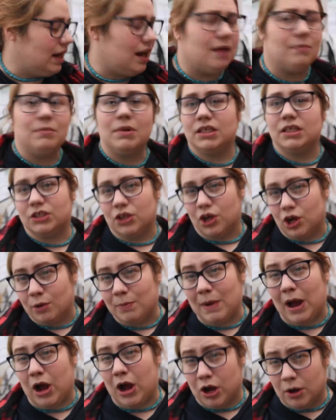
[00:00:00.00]
and I'm going to talk
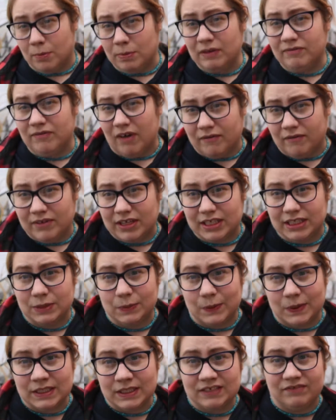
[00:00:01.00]
about a couple of obvious
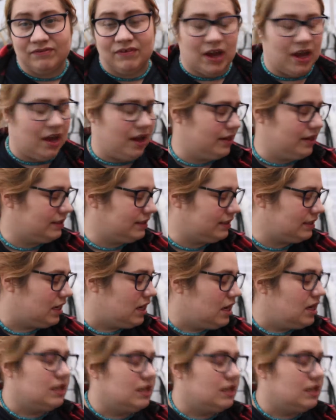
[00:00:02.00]
ones first.